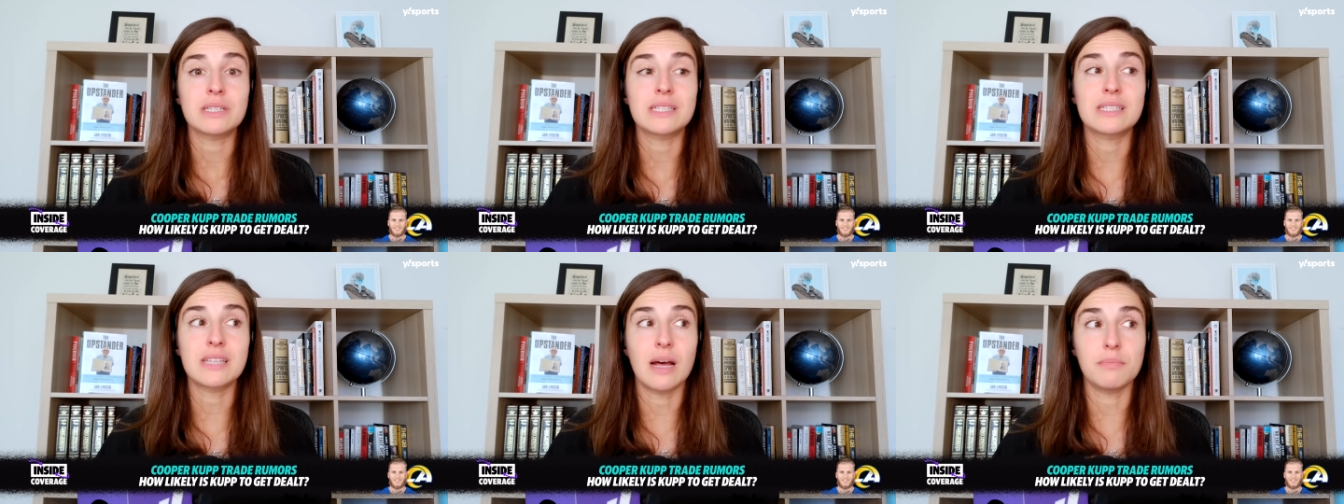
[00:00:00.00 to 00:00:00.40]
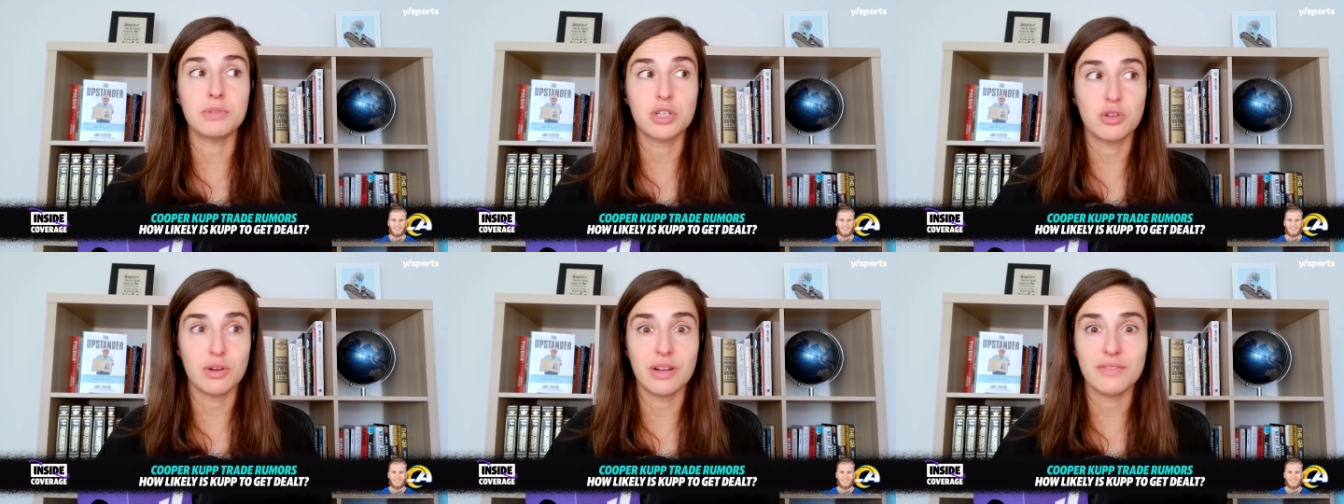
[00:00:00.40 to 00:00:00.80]

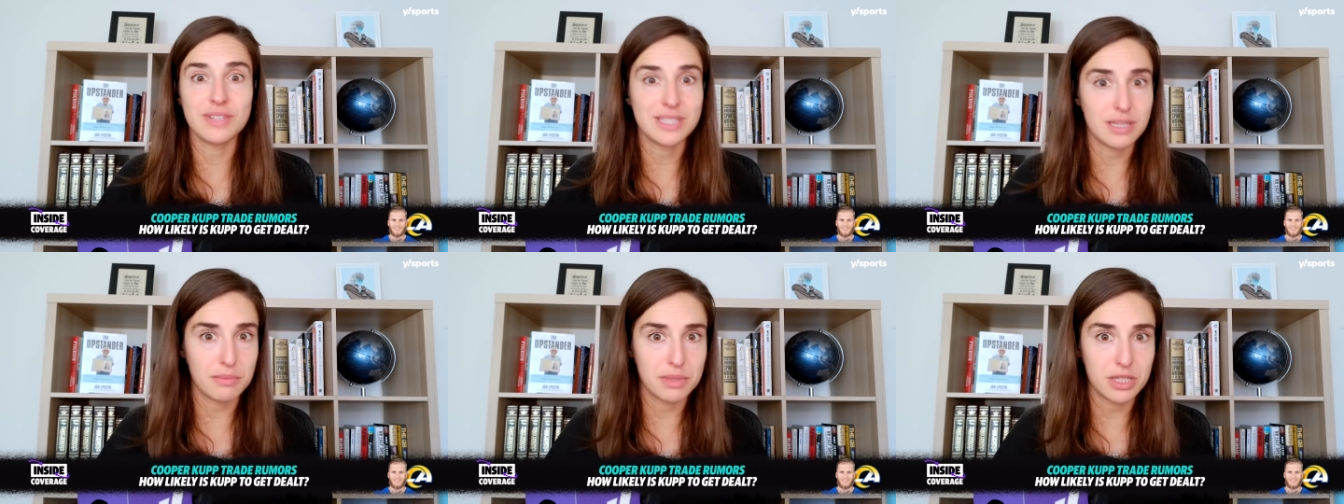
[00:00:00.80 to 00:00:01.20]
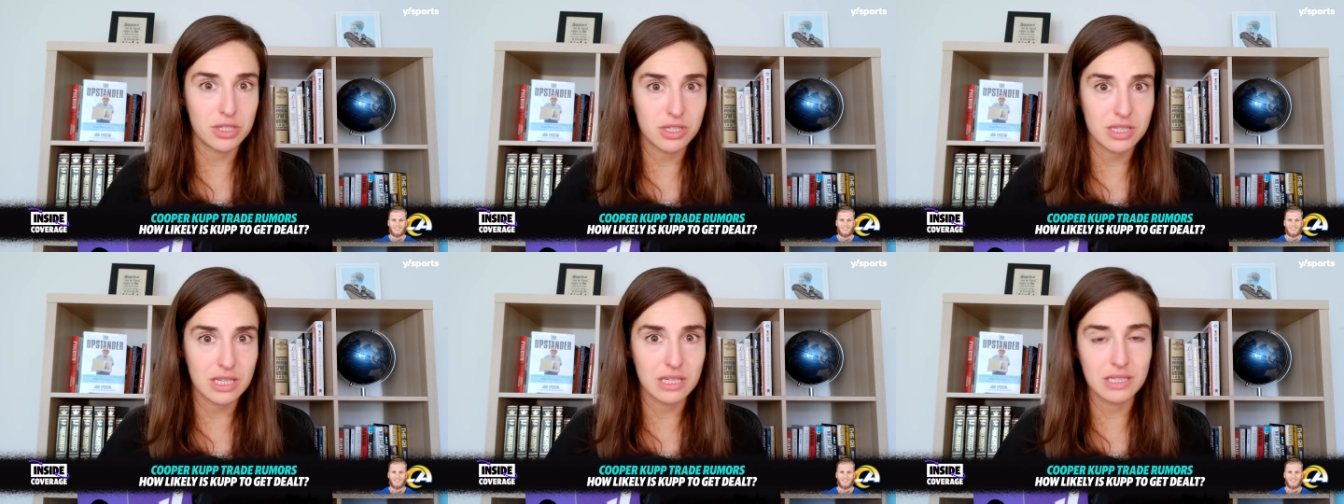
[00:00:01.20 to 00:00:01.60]
some degree of a
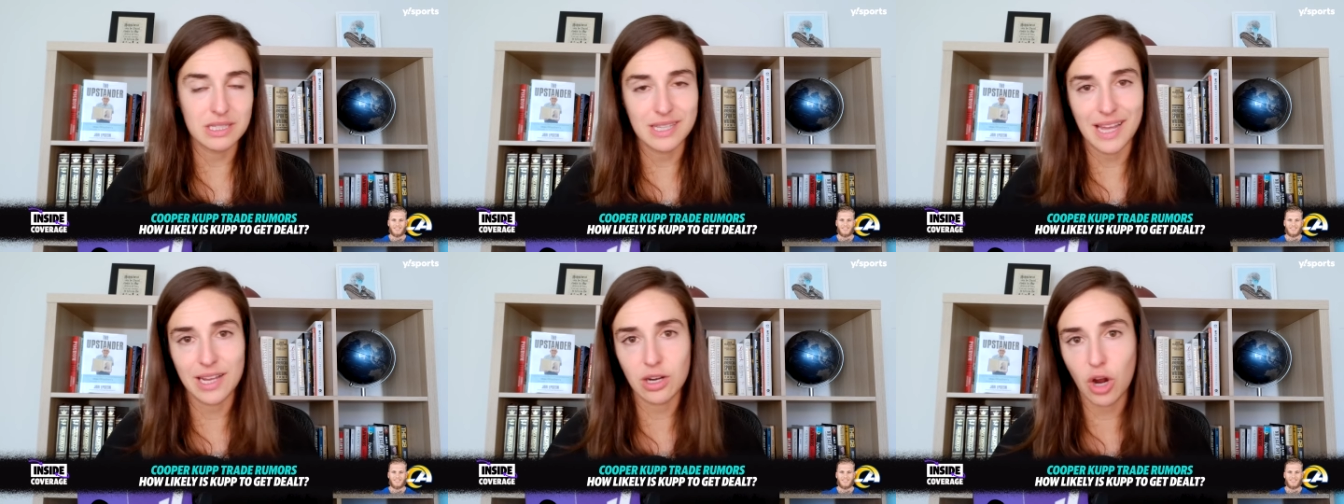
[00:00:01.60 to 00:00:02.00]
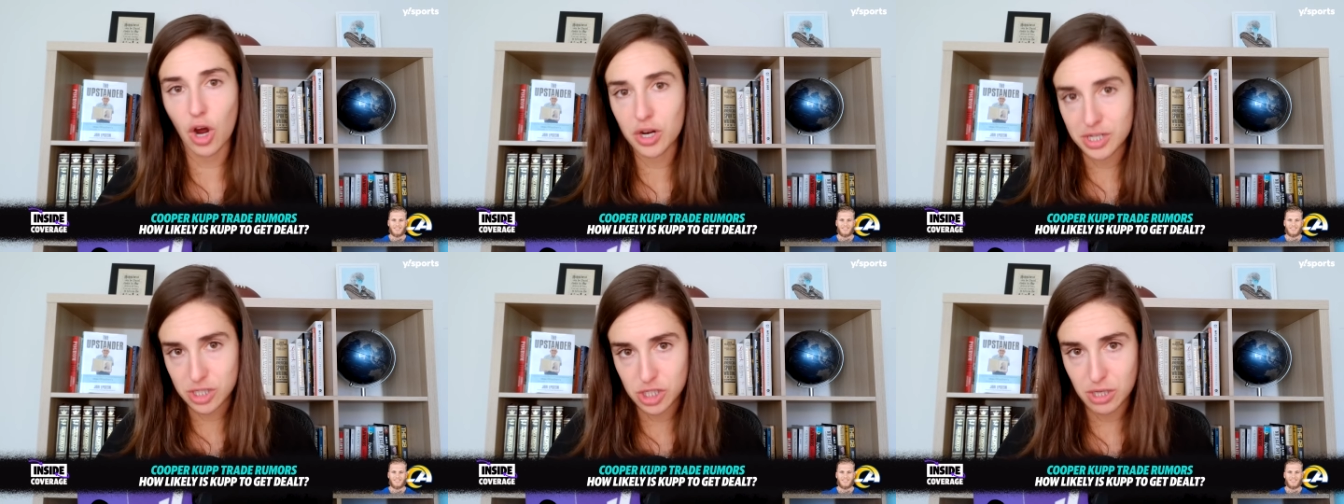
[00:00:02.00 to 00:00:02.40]
similar skill set
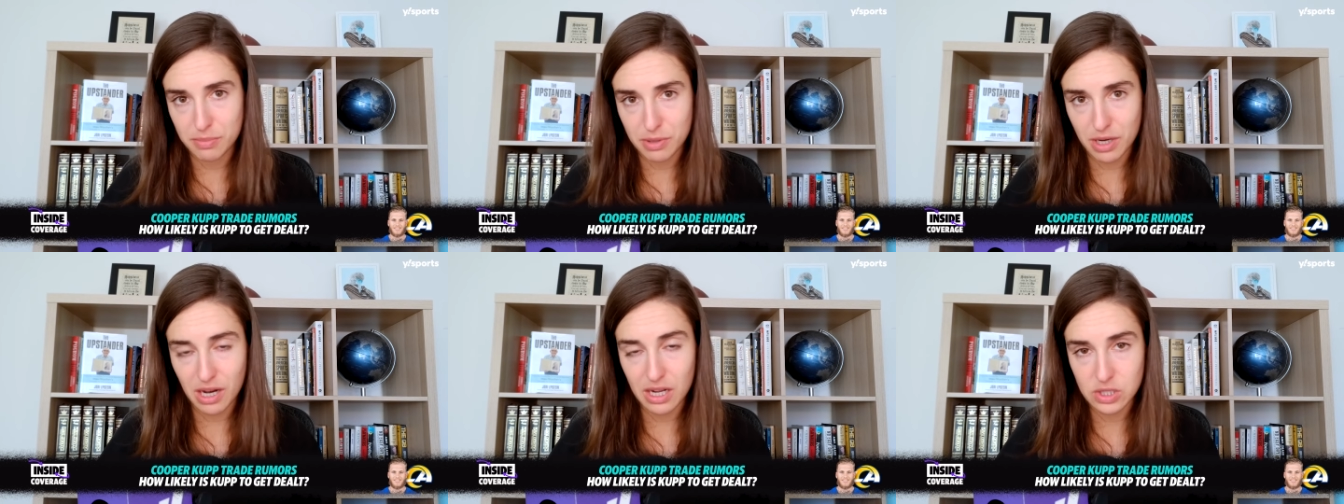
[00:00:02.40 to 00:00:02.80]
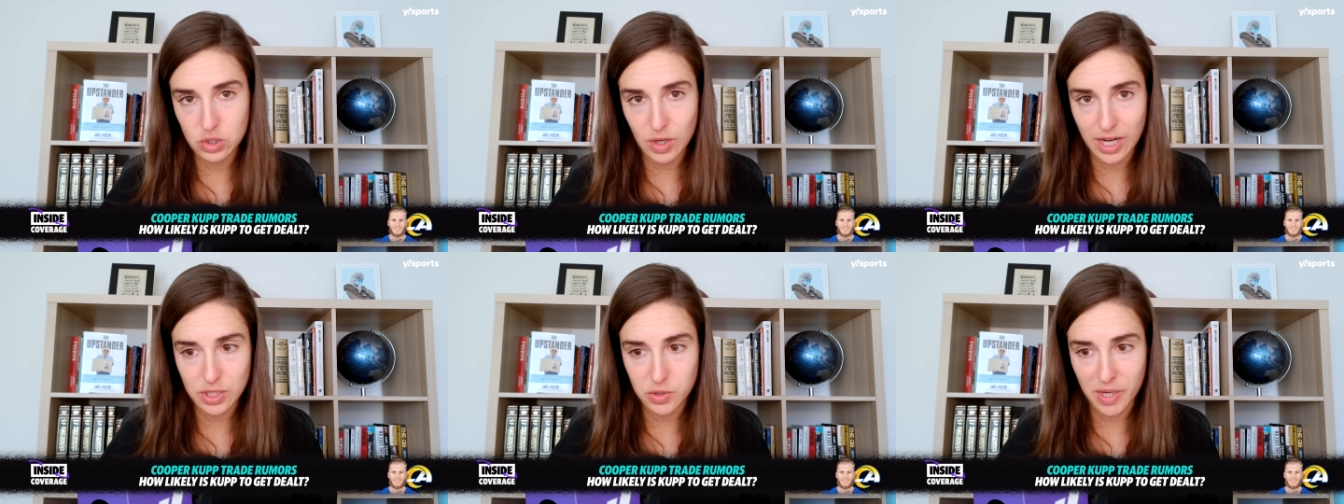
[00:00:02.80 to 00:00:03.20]
on a cheaper
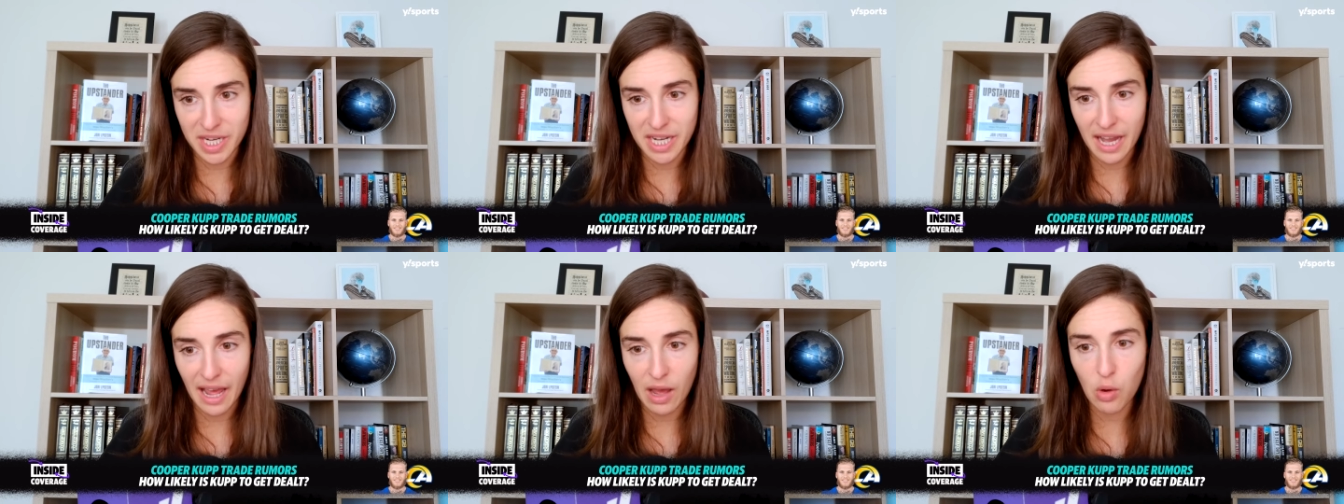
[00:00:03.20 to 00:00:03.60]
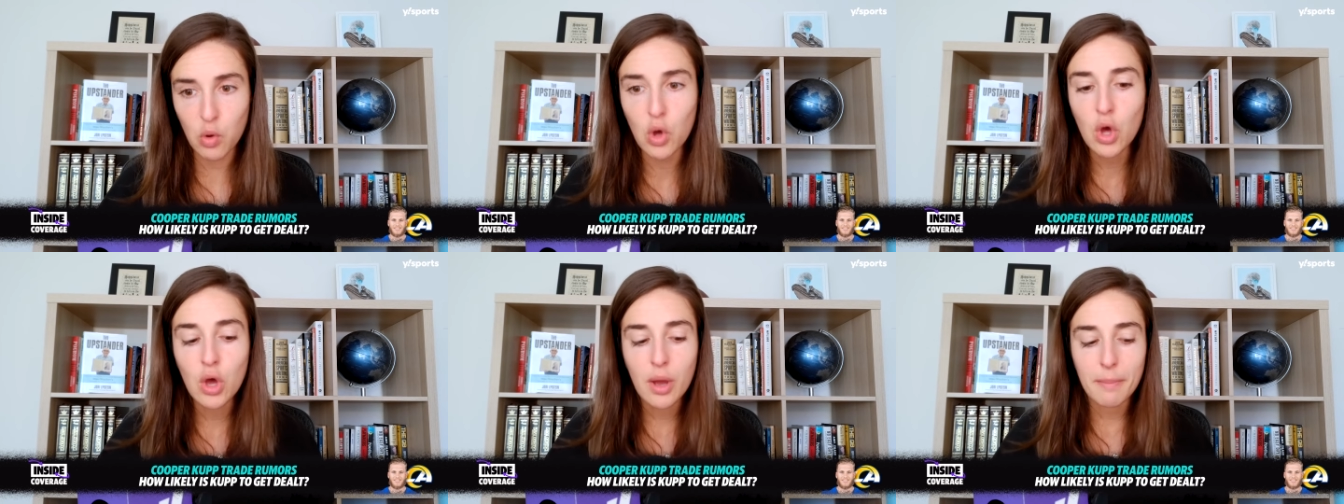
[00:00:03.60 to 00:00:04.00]
contract right now.